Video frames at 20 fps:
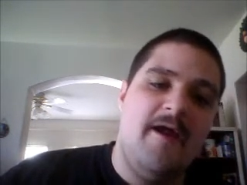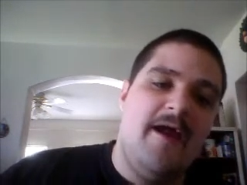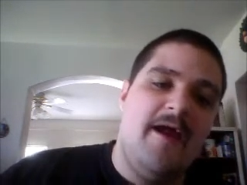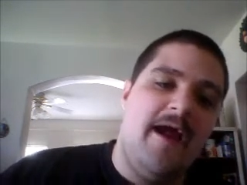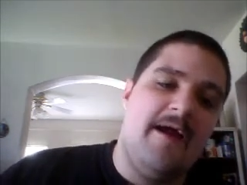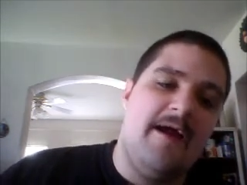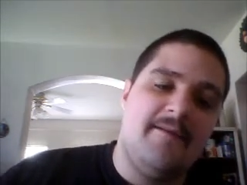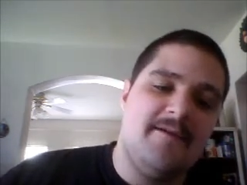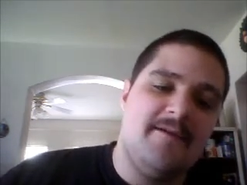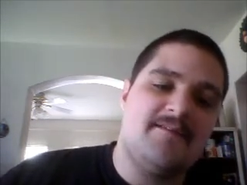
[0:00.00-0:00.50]

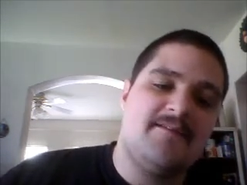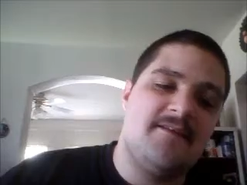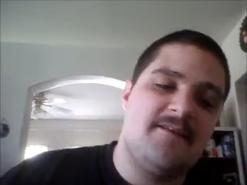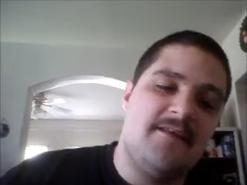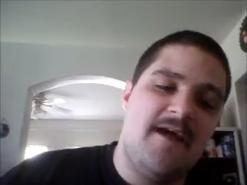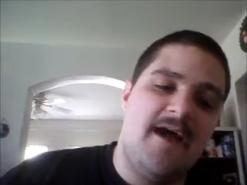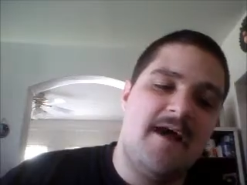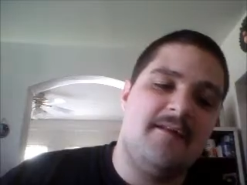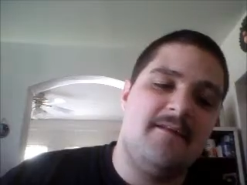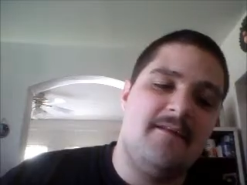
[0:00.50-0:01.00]
And this and
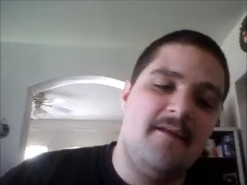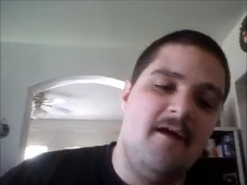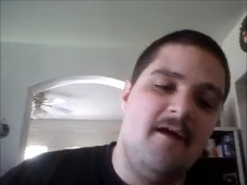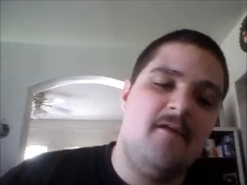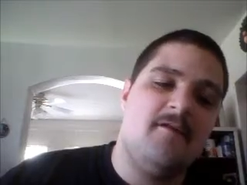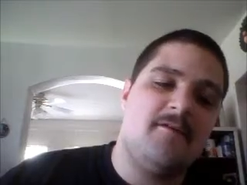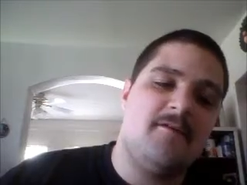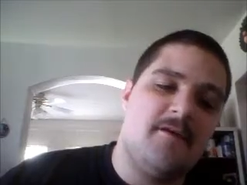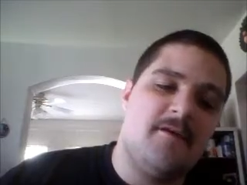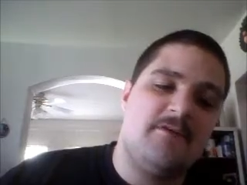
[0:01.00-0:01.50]
that and the
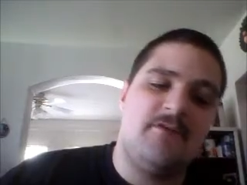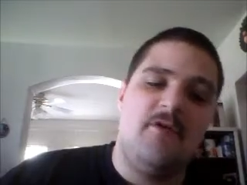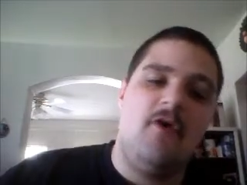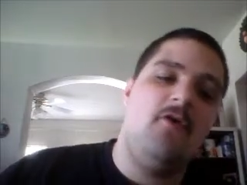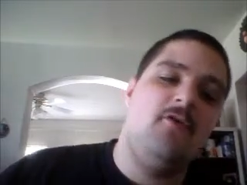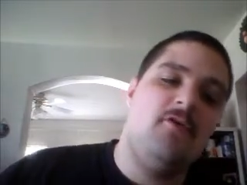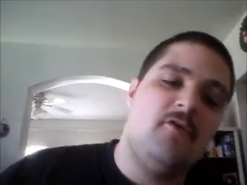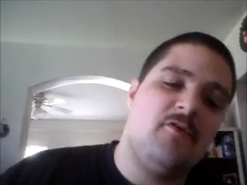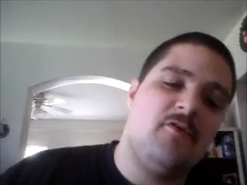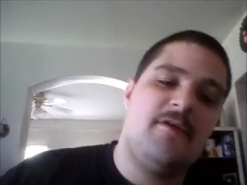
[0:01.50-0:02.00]
other things.
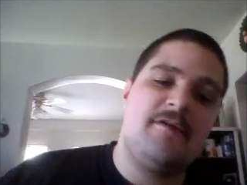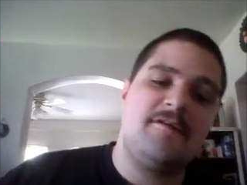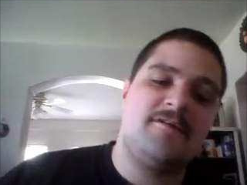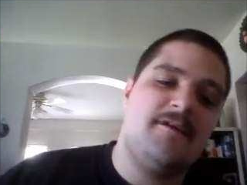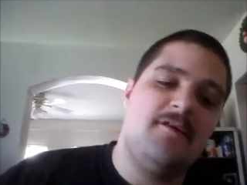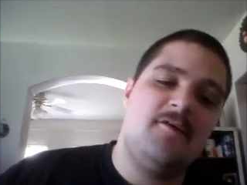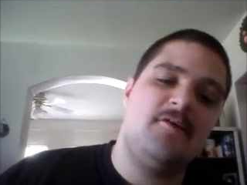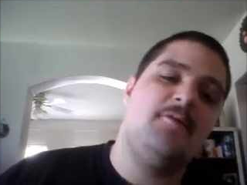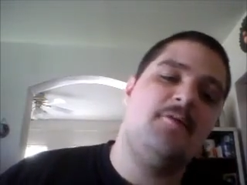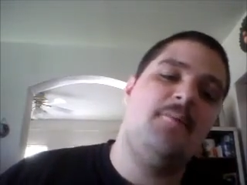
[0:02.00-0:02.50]
Oh, well, let's
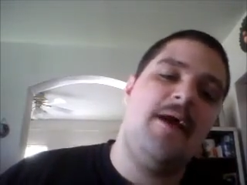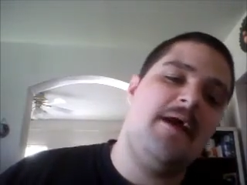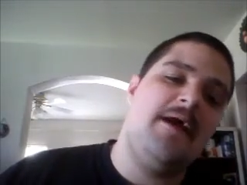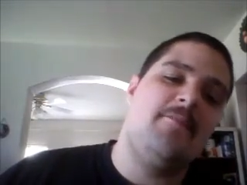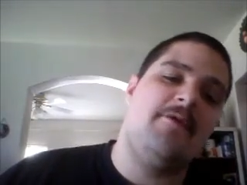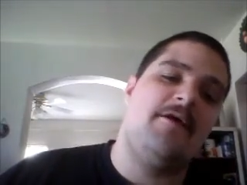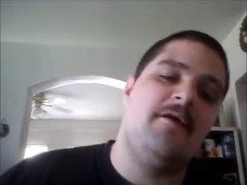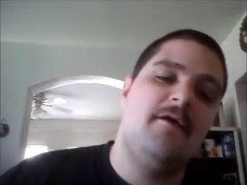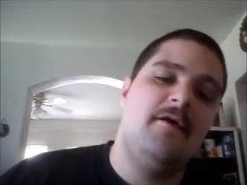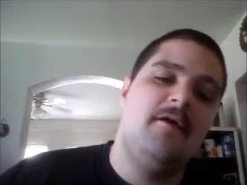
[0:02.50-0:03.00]
kill the
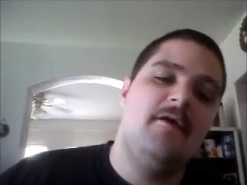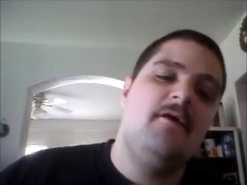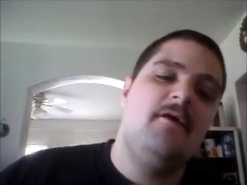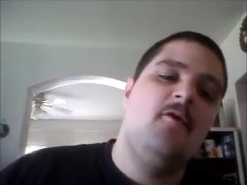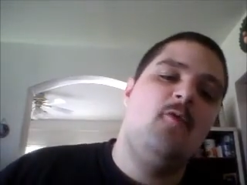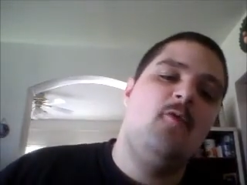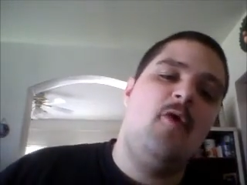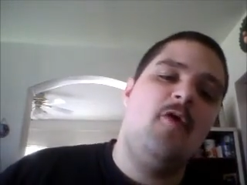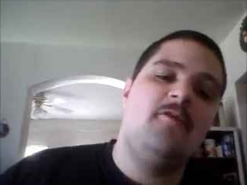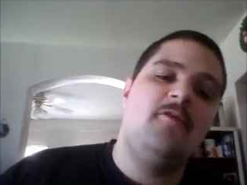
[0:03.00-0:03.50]
baby.
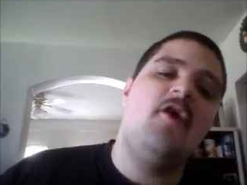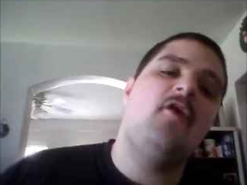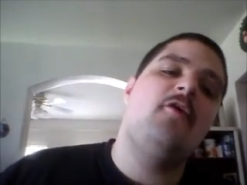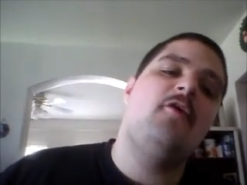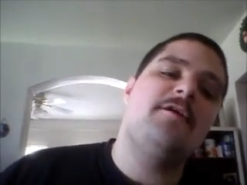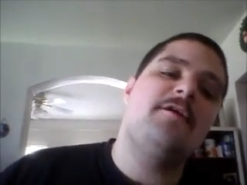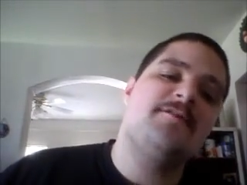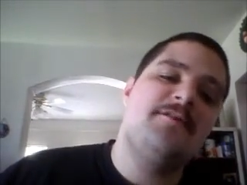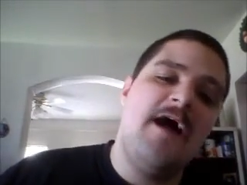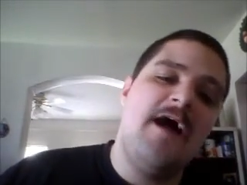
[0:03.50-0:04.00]
Well, no,
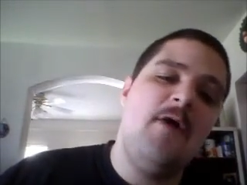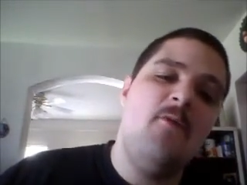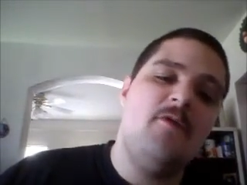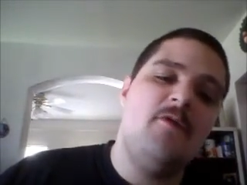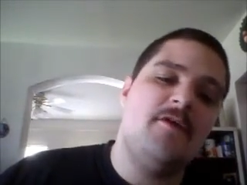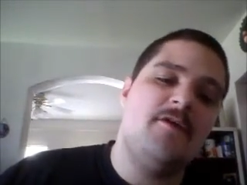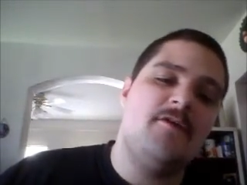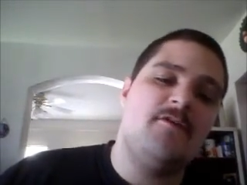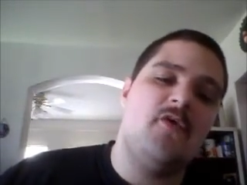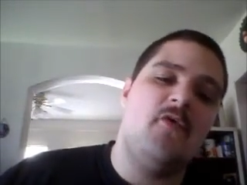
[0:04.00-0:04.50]
that's not what
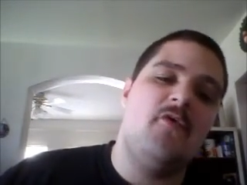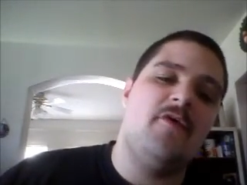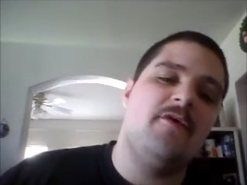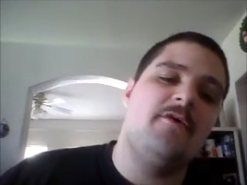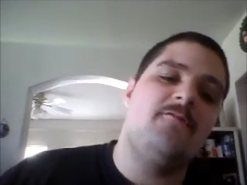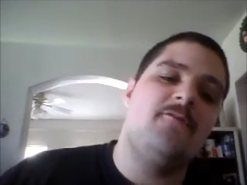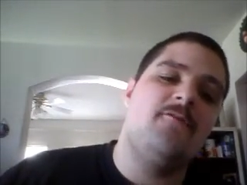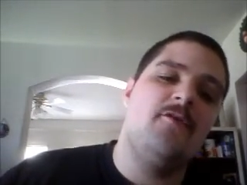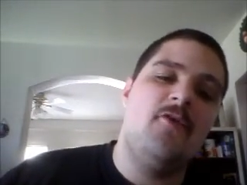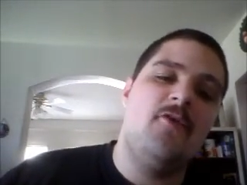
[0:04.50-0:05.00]
you do. And
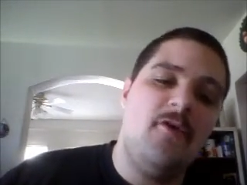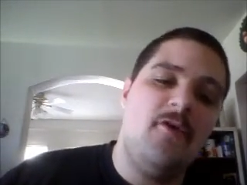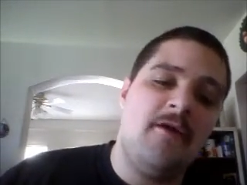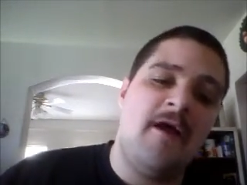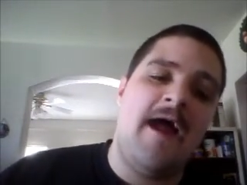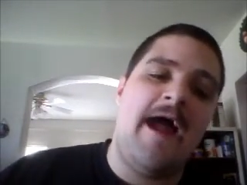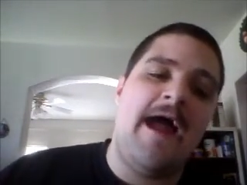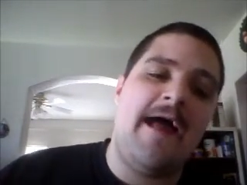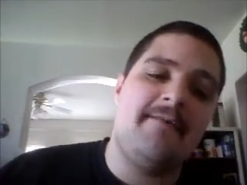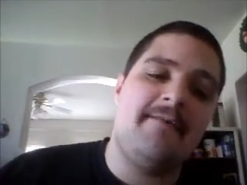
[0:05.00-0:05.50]
if you look
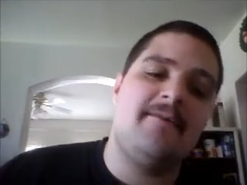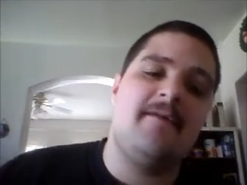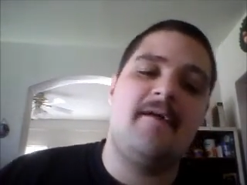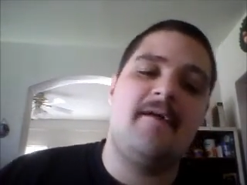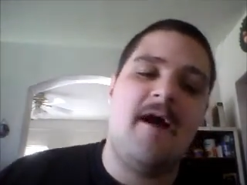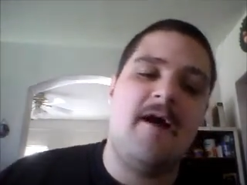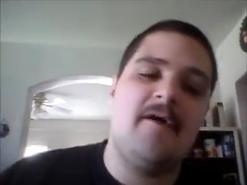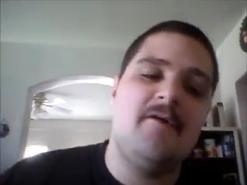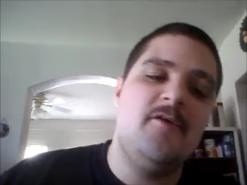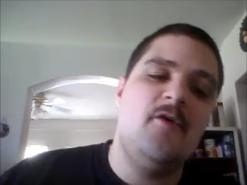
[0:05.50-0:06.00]
at the
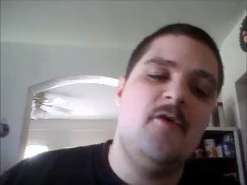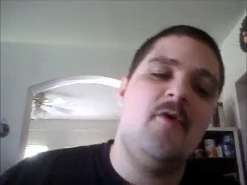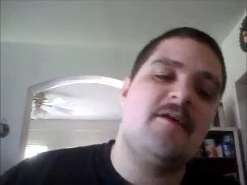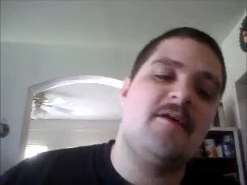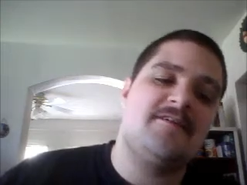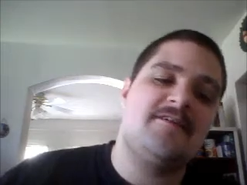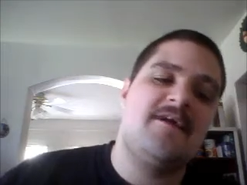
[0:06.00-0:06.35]
U.S.